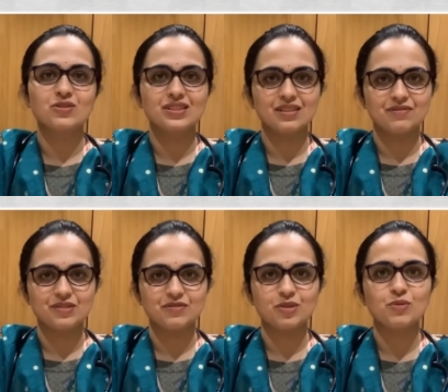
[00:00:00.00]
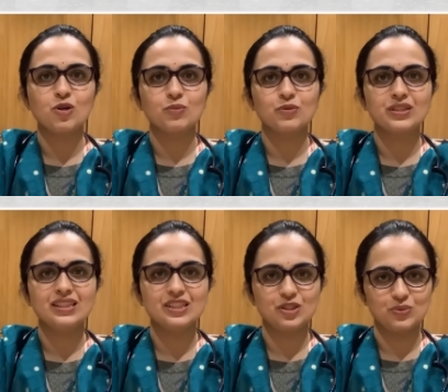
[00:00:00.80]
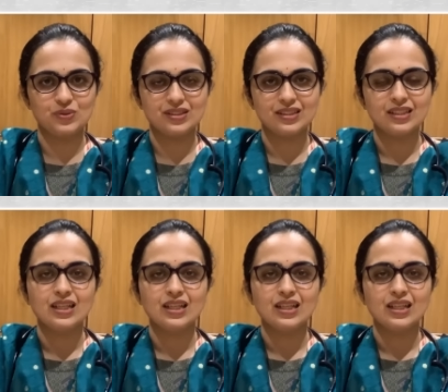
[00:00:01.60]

suffer from hormonal issues.